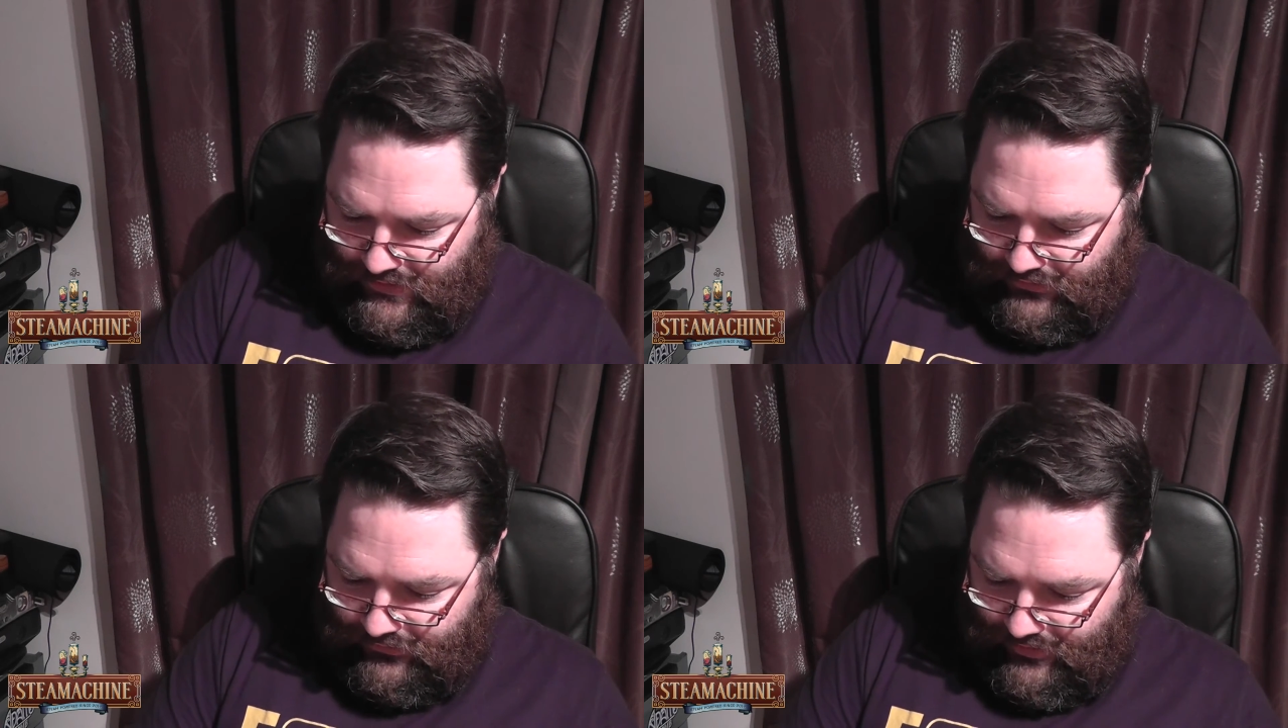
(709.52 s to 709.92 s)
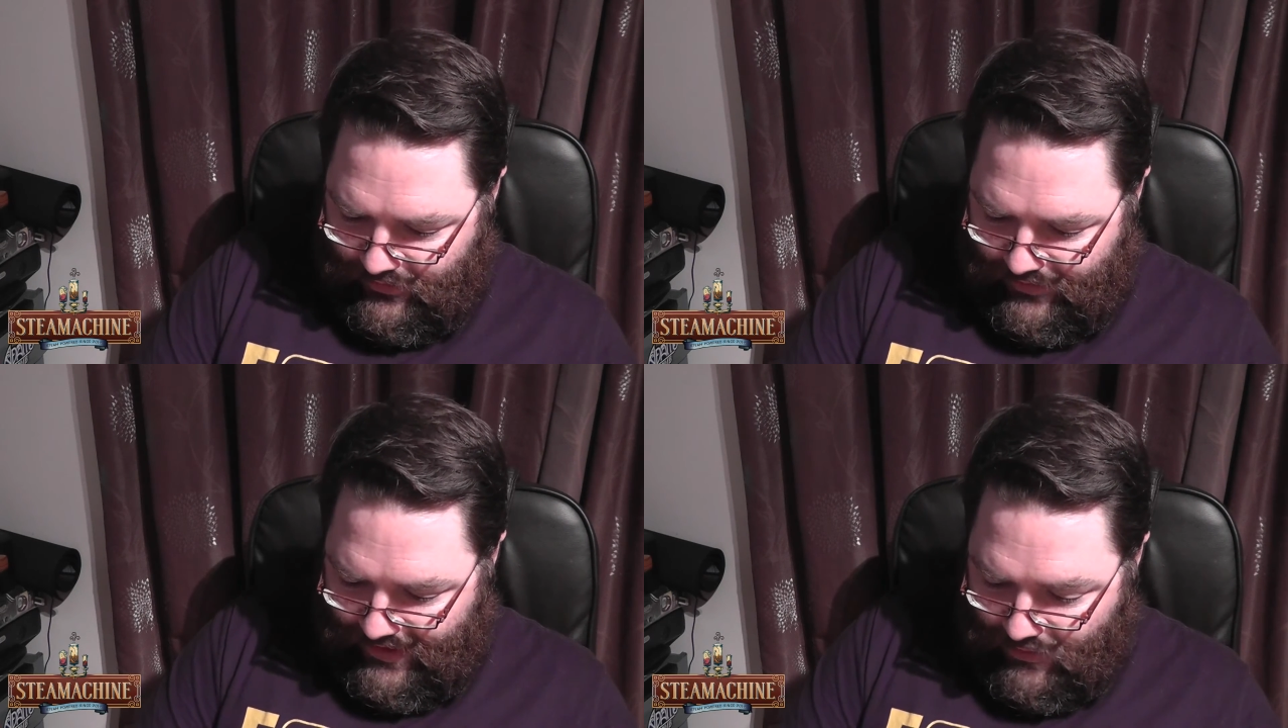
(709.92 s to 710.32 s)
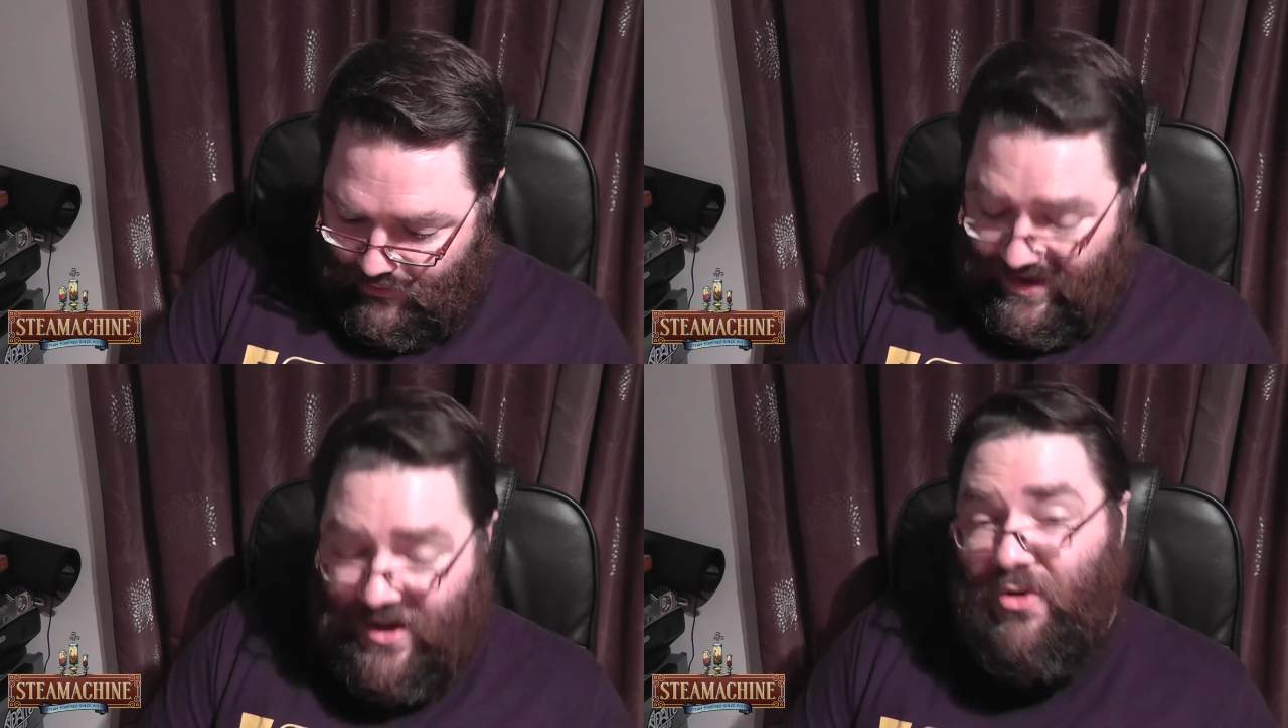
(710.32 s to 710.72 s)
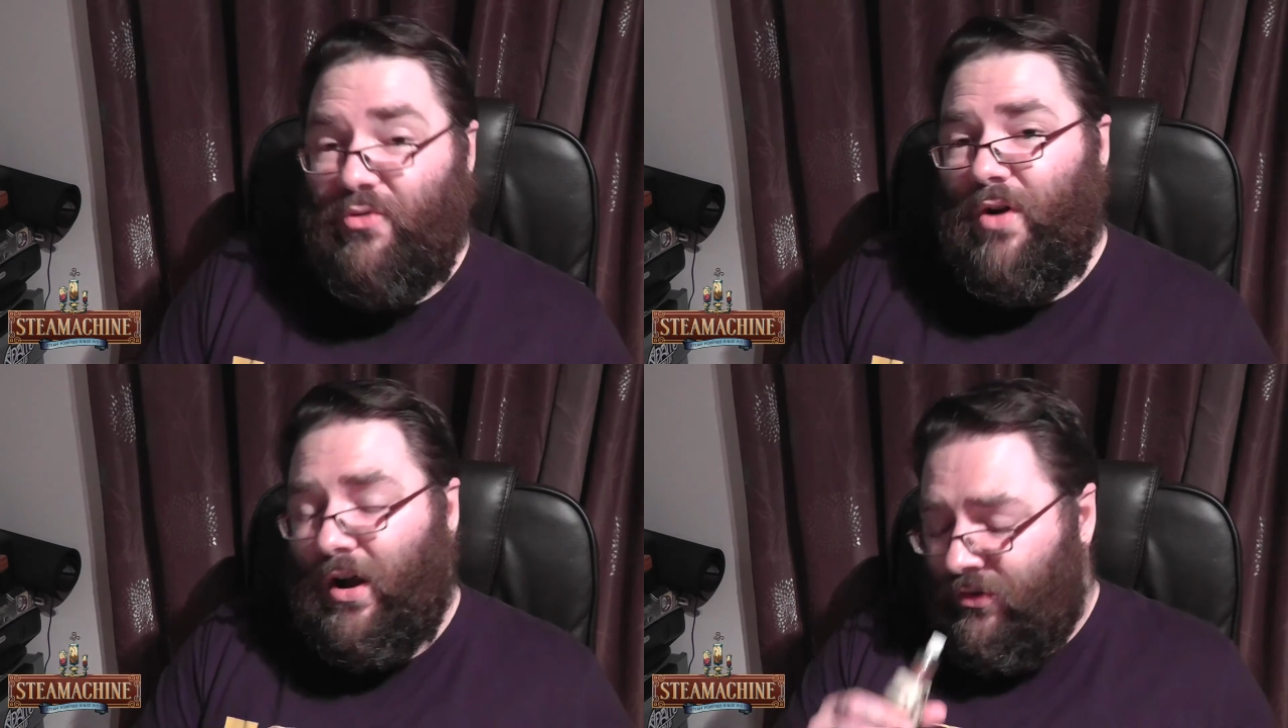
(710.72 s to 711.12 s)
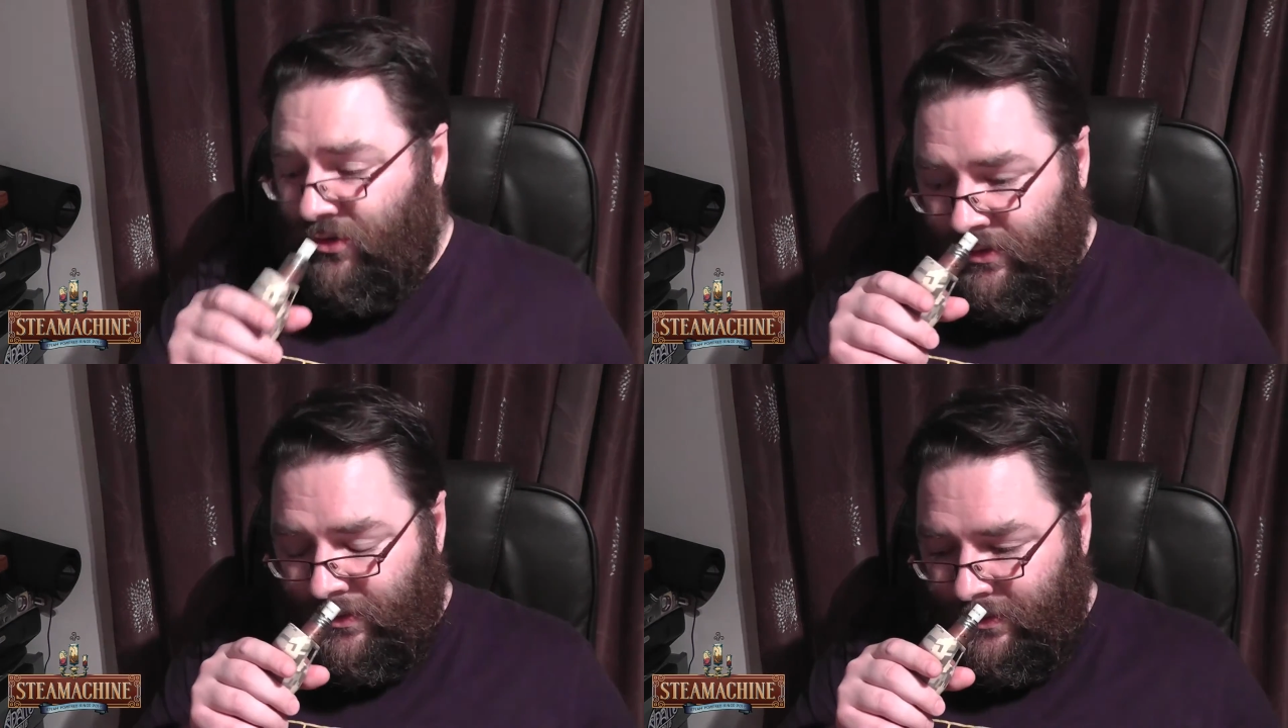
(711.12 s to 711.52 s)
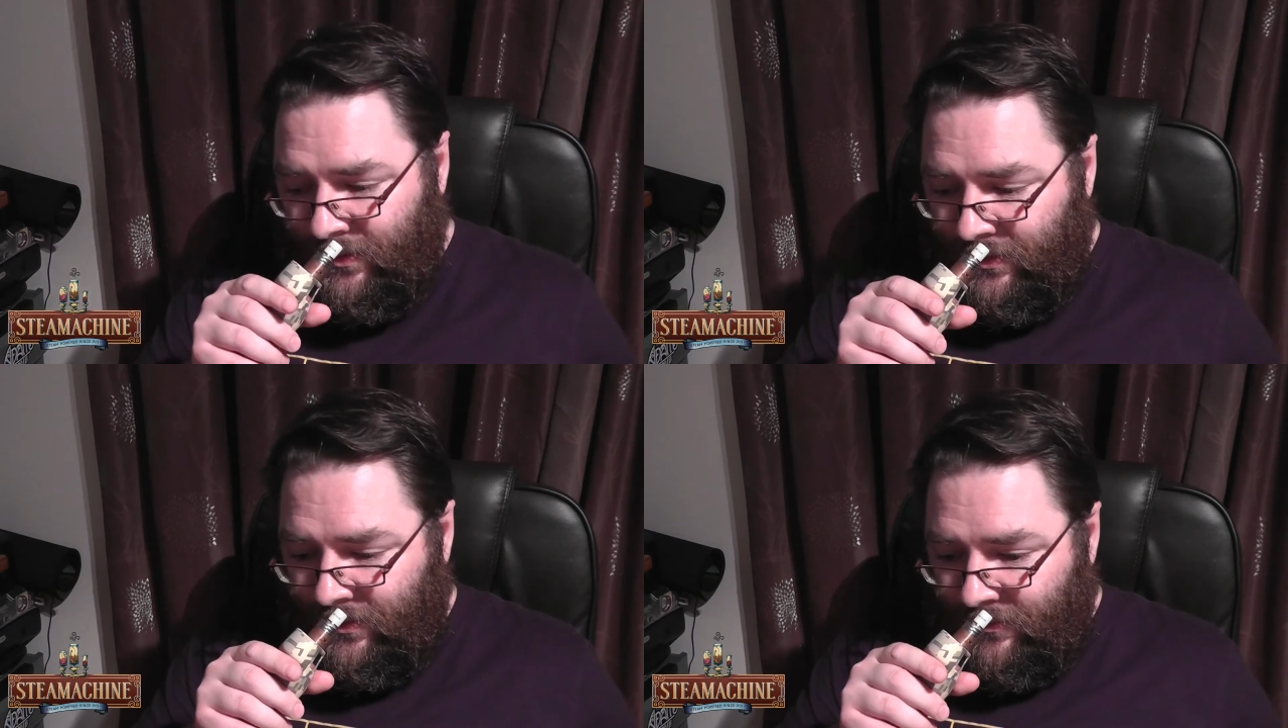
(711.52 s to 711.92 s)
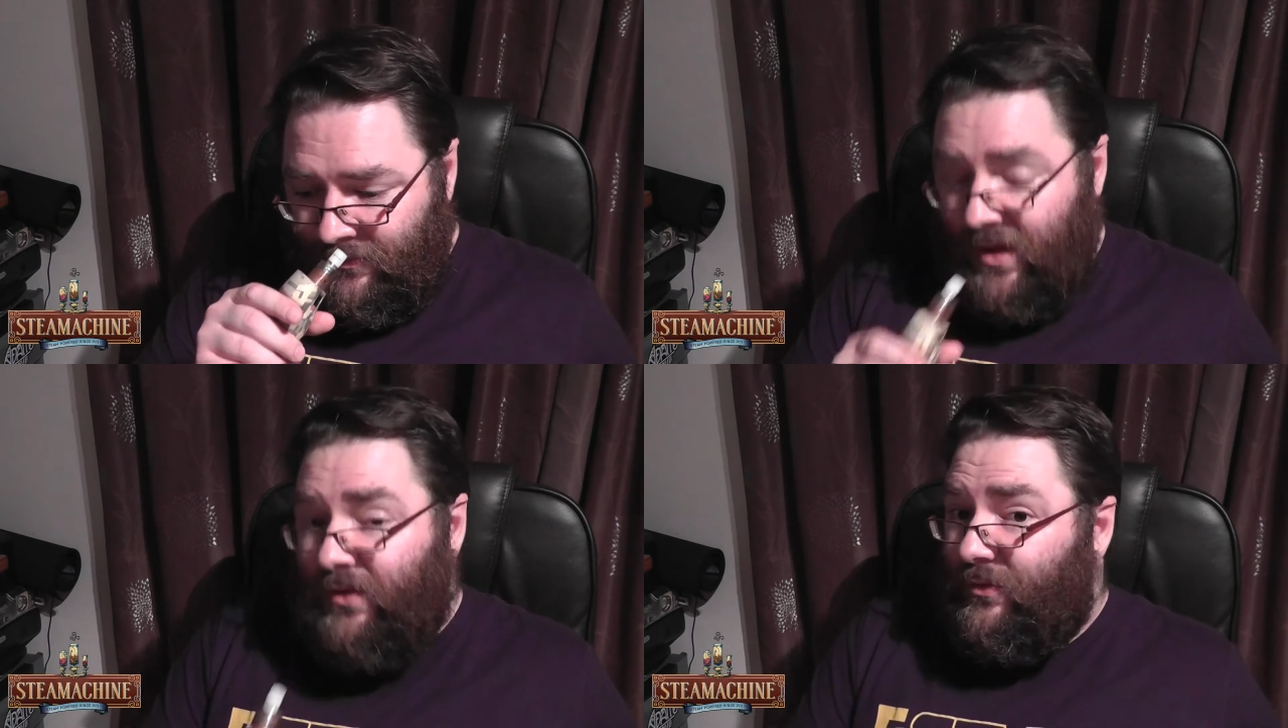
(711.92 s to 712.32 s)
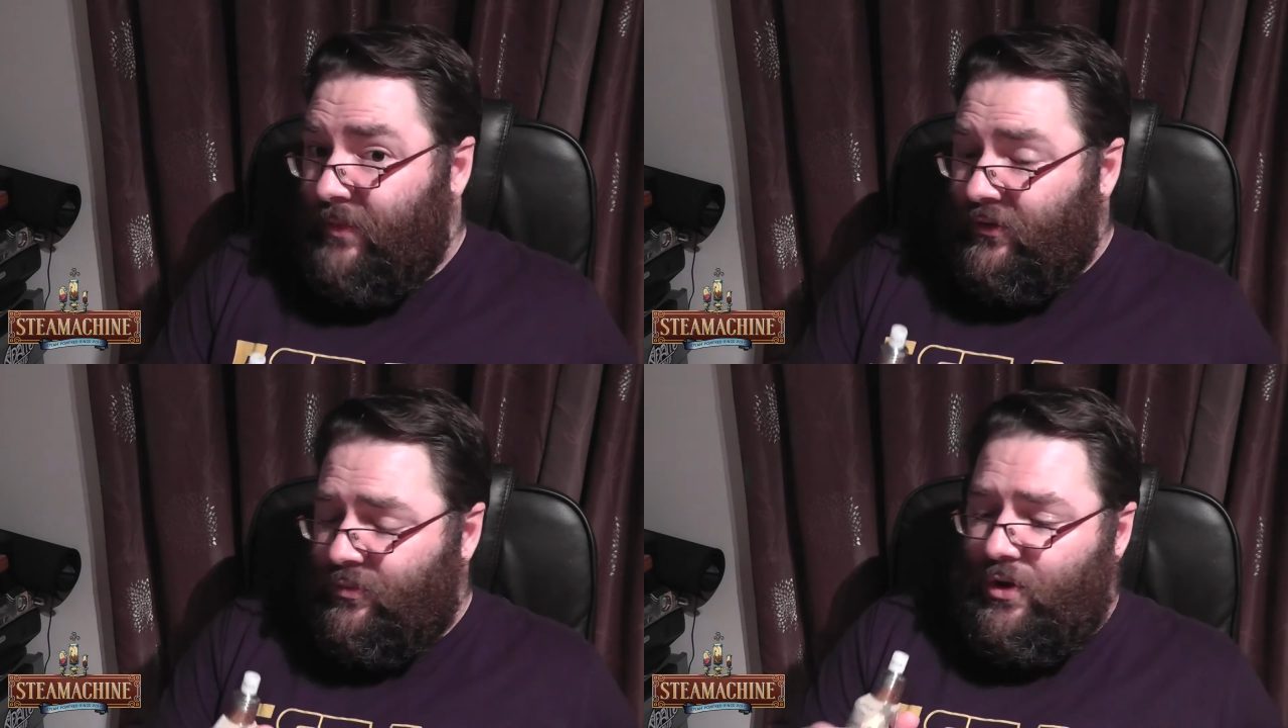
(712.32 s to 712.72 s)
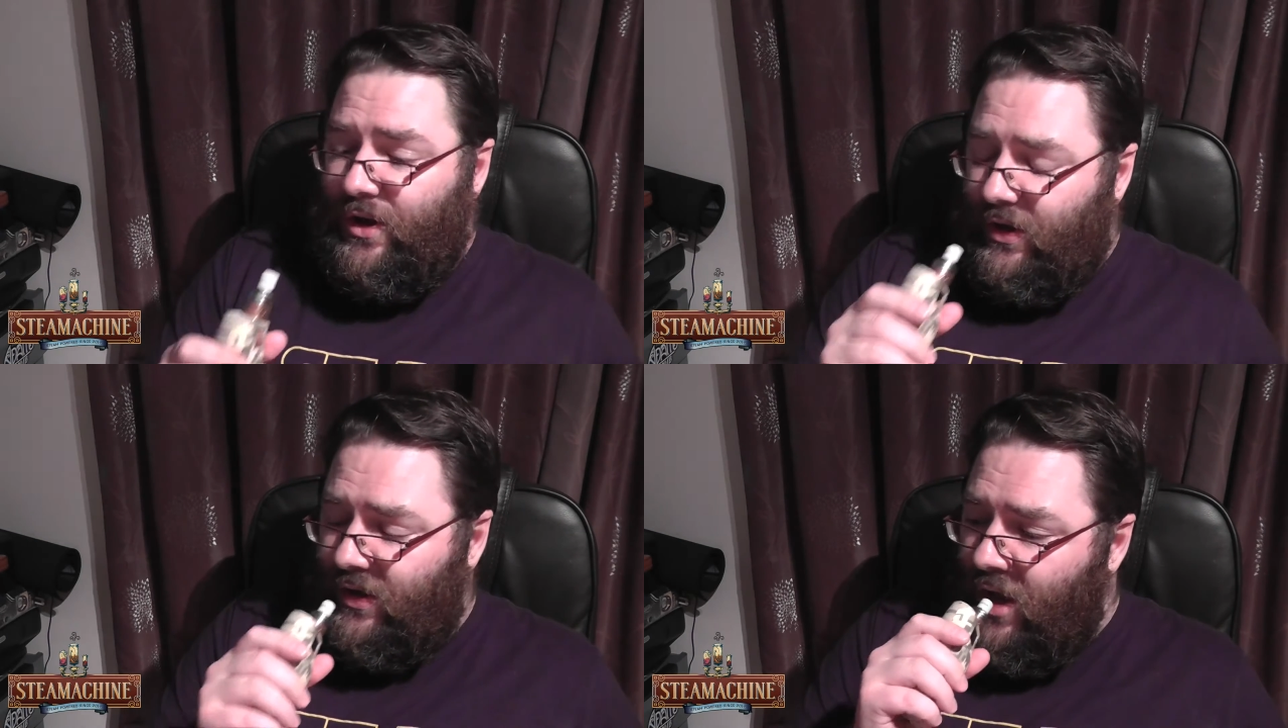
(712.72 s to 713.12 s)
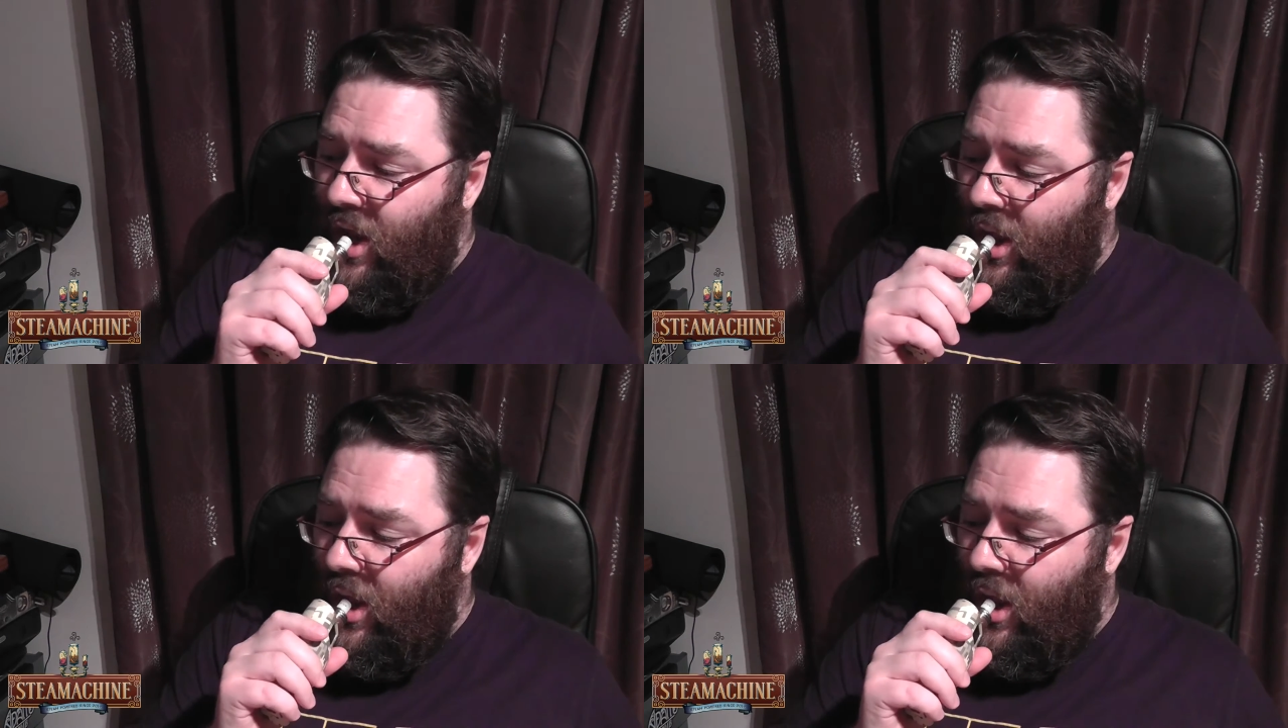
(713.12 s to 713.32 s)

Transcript: So Caribbean Crush smells pretty good.